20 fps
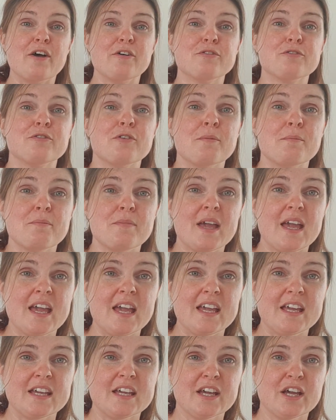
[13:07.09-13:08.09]
from
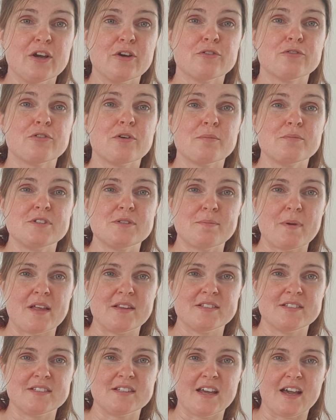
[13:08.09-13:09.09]
me, from
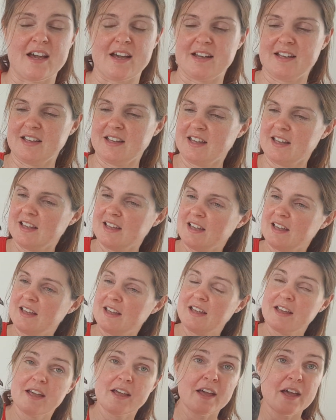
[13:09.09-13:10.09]
Spencer.
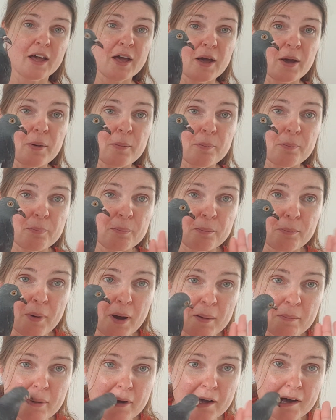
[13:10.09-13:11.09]

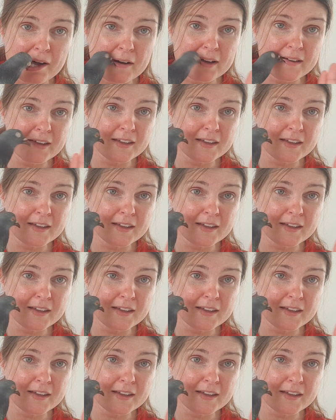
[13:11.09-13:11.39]
Bye bye.